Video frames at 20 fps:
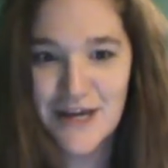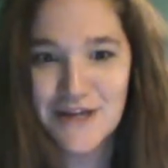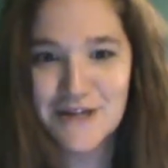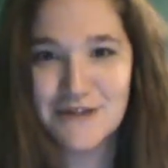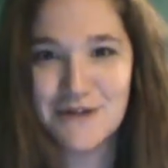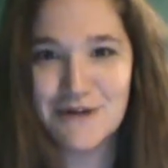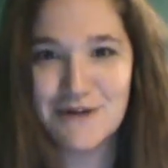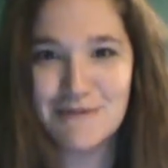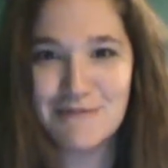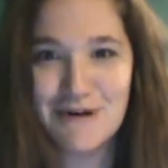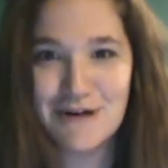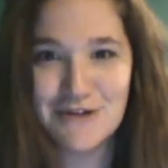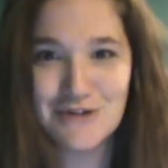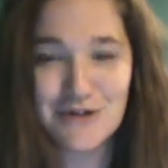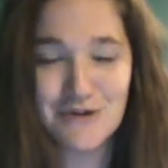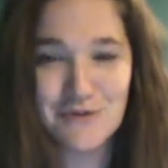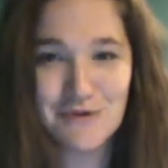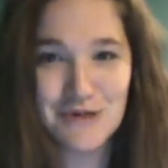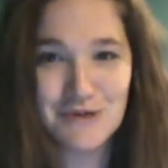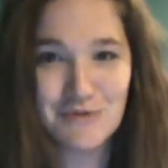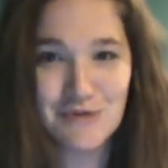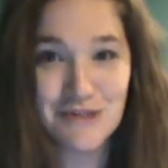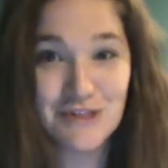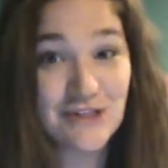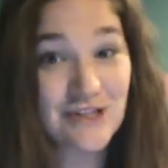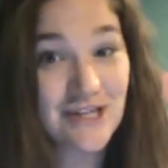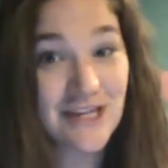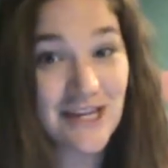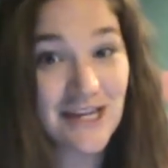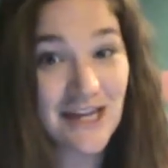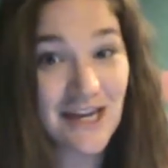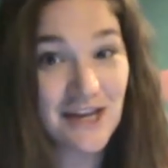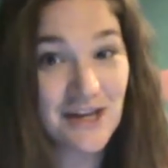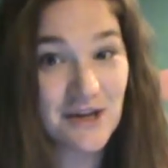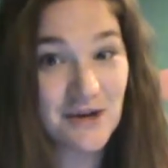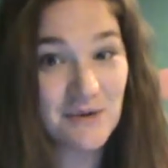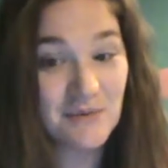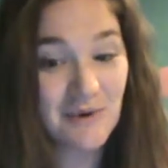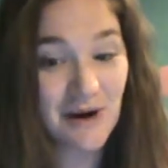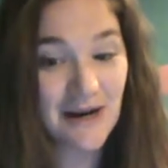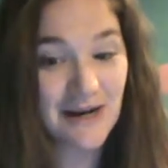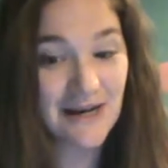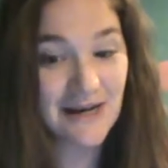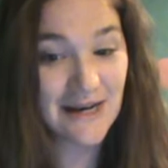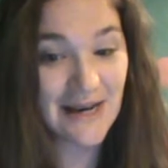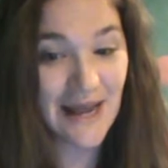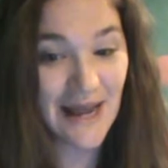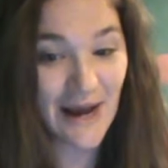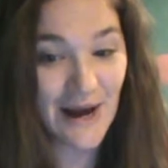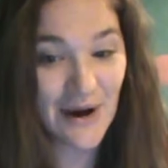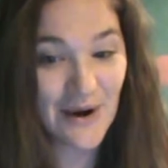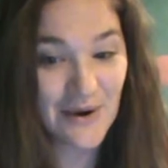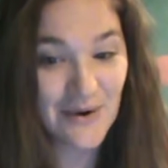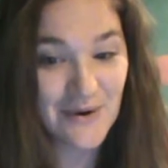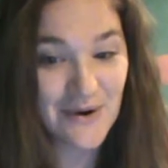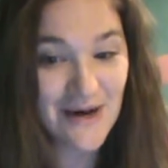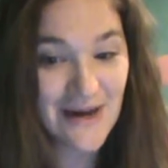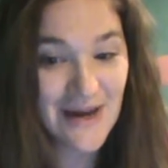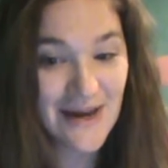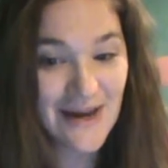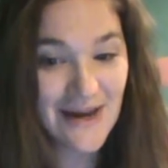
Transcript: so I'm not sure which one's looking at you right now.